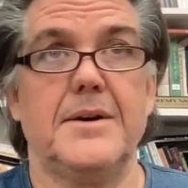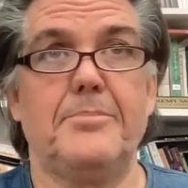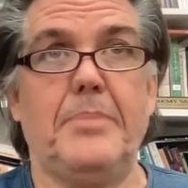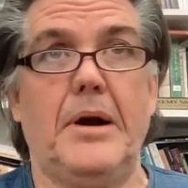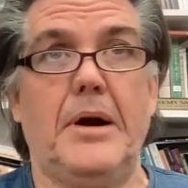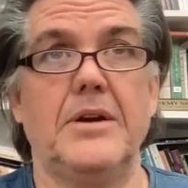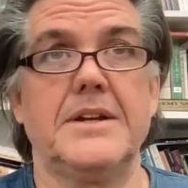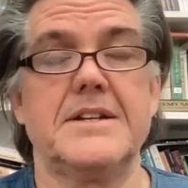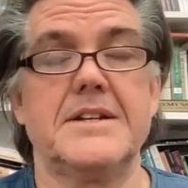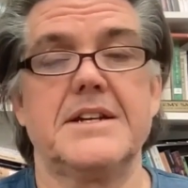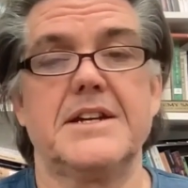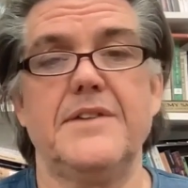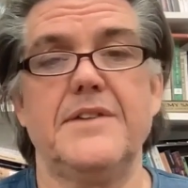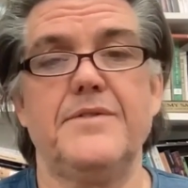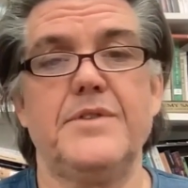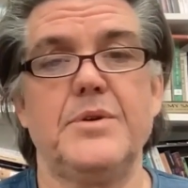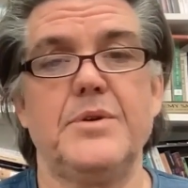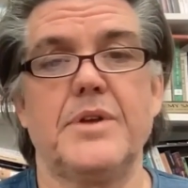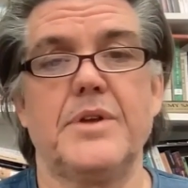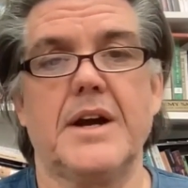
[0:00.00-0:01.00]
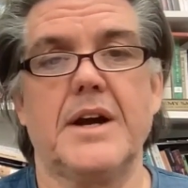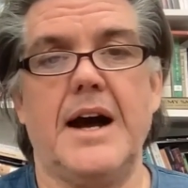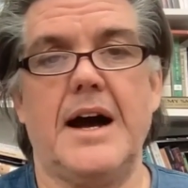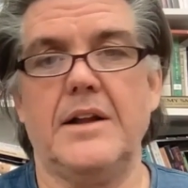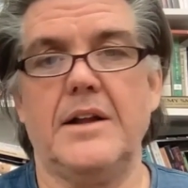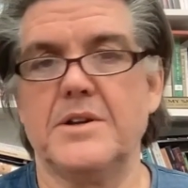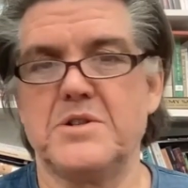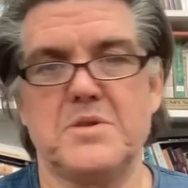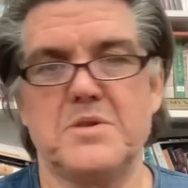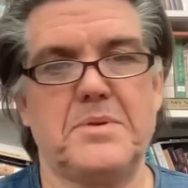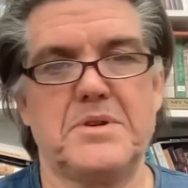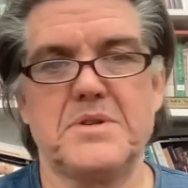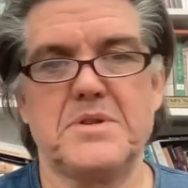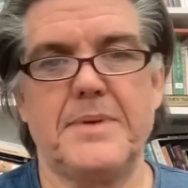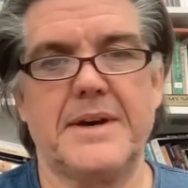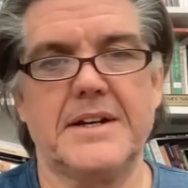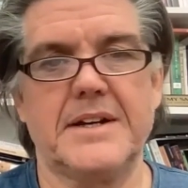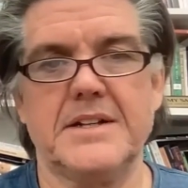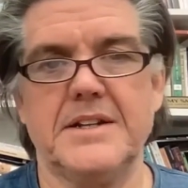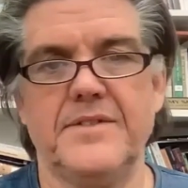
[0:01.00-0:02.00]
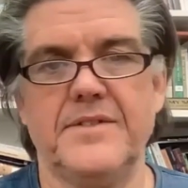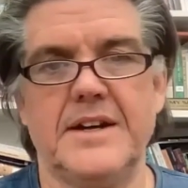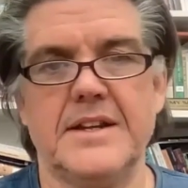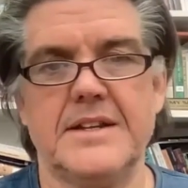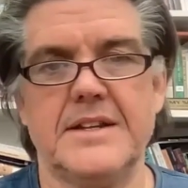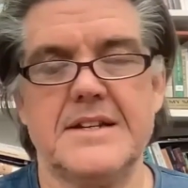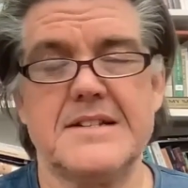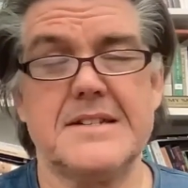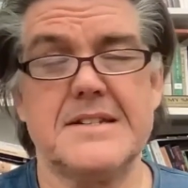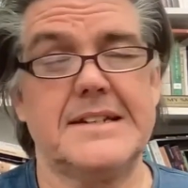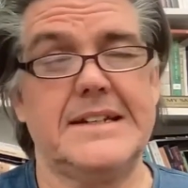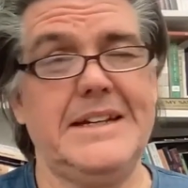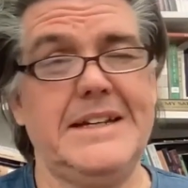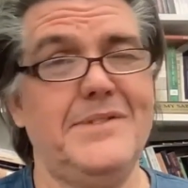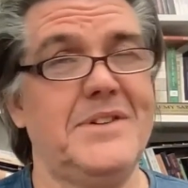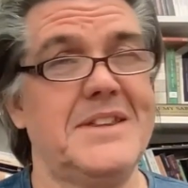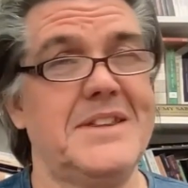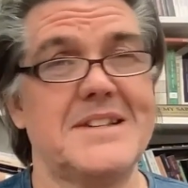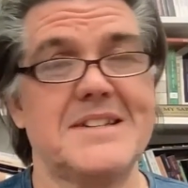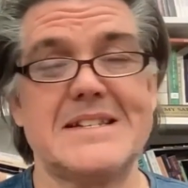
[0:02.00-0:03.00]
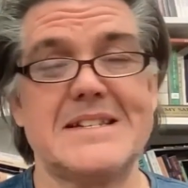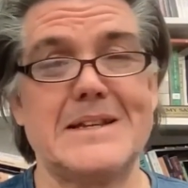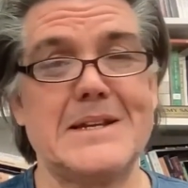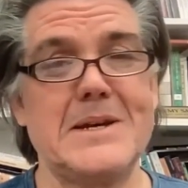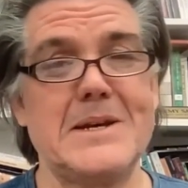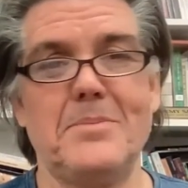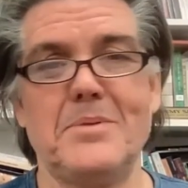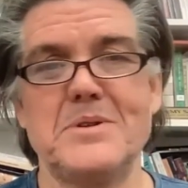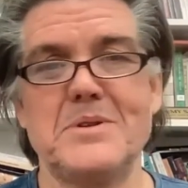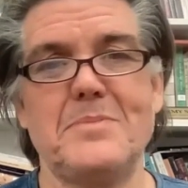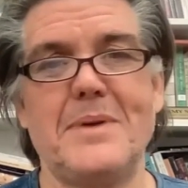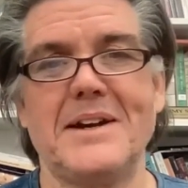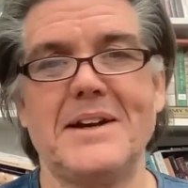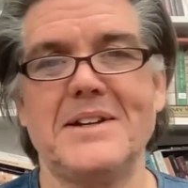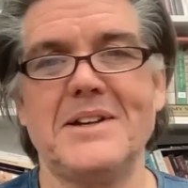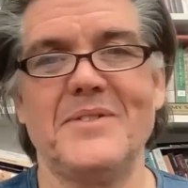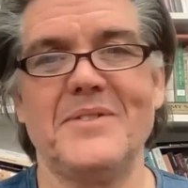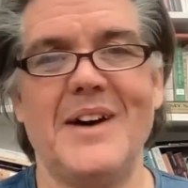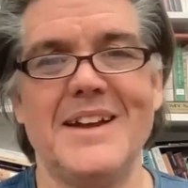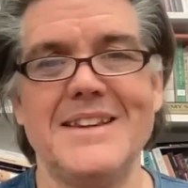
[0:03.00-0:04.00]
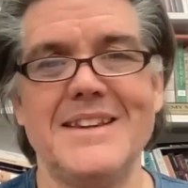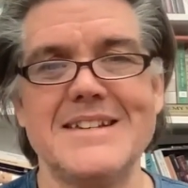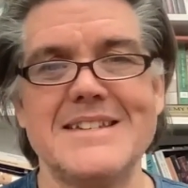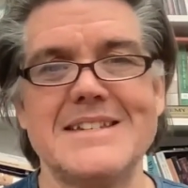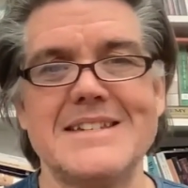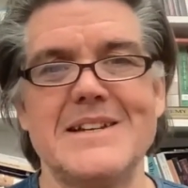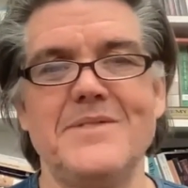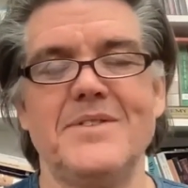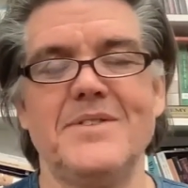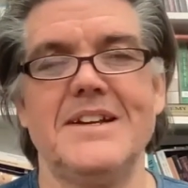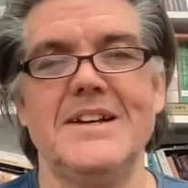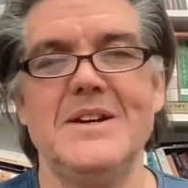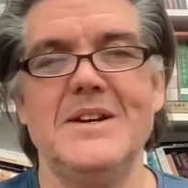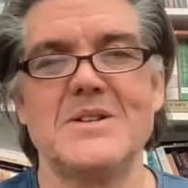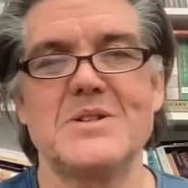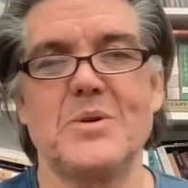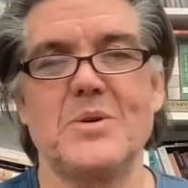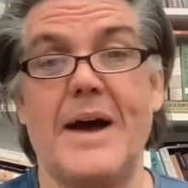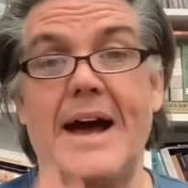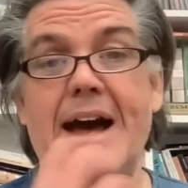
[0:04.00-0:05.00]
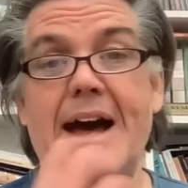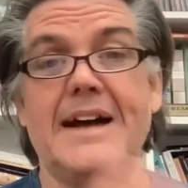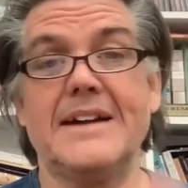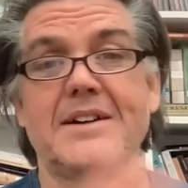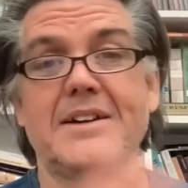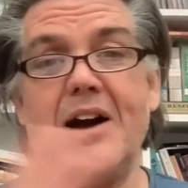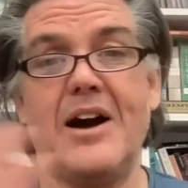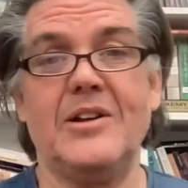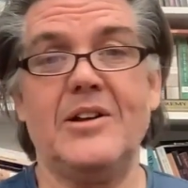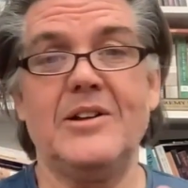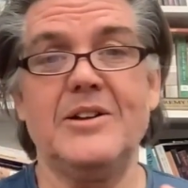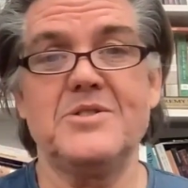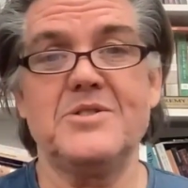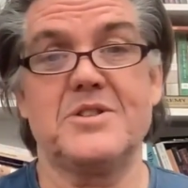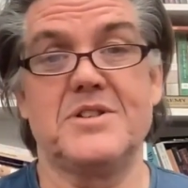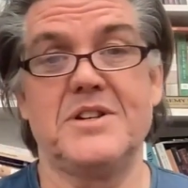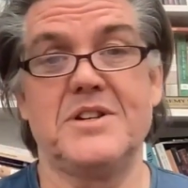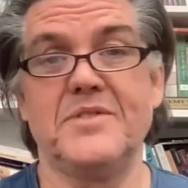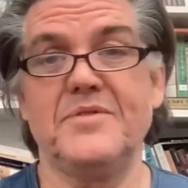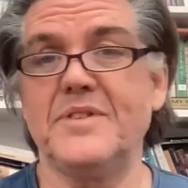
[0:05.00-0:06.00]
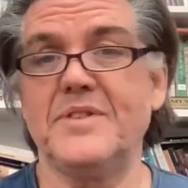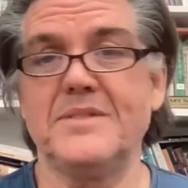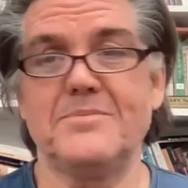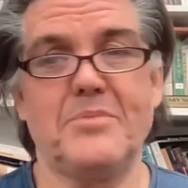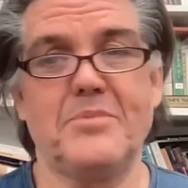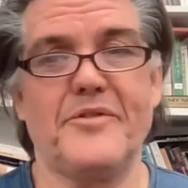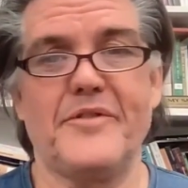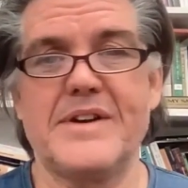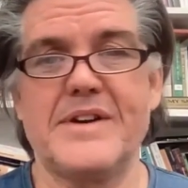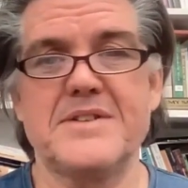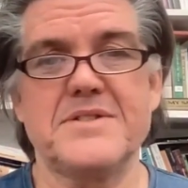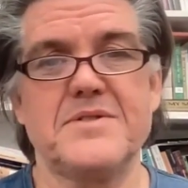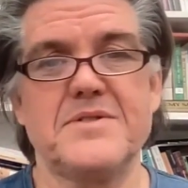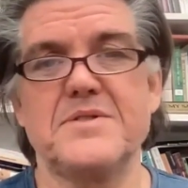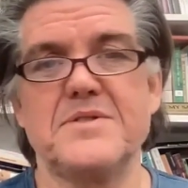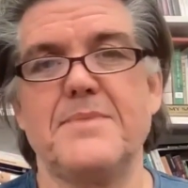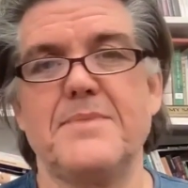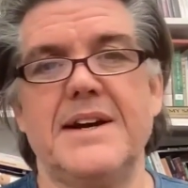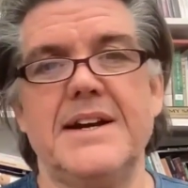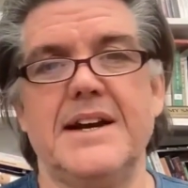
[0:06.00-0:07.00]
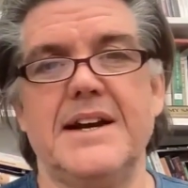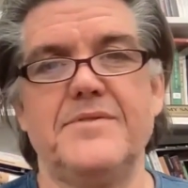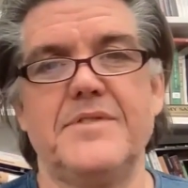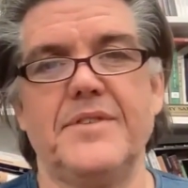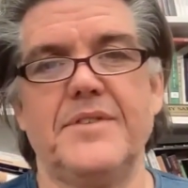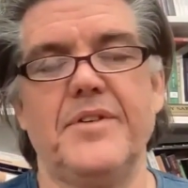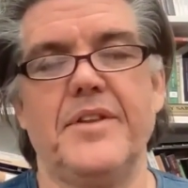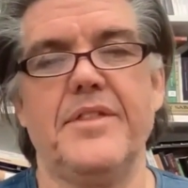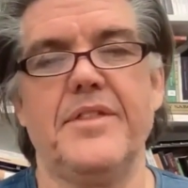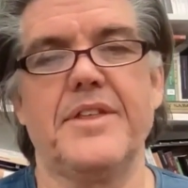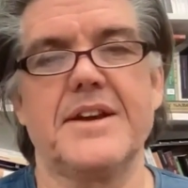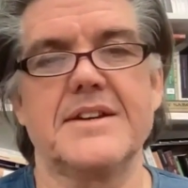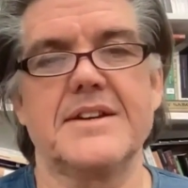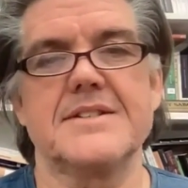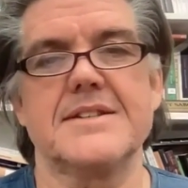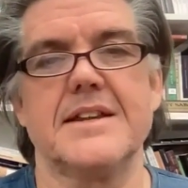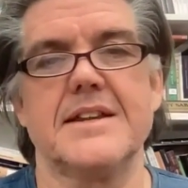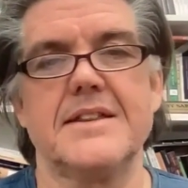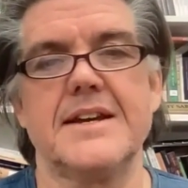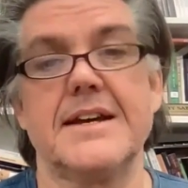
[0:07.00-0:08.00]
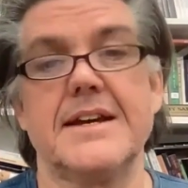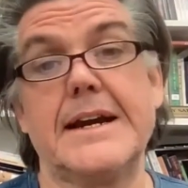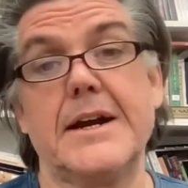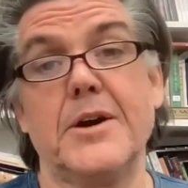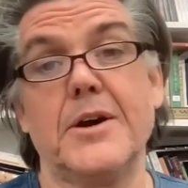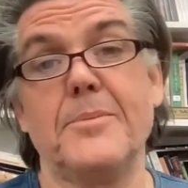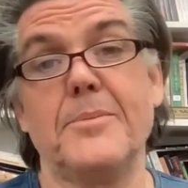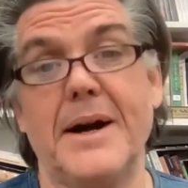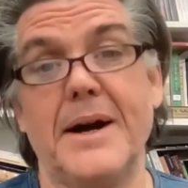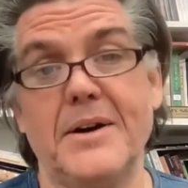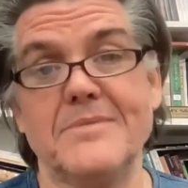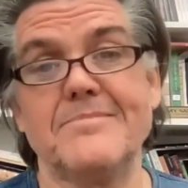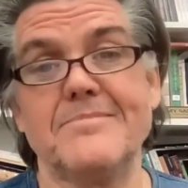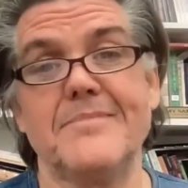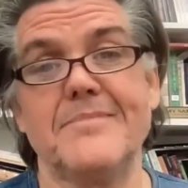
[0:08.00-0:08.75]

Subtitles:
partly to give you the college perspective on this, even the SLE perspective on this. Even so, at college, different professors might have different things that they care about.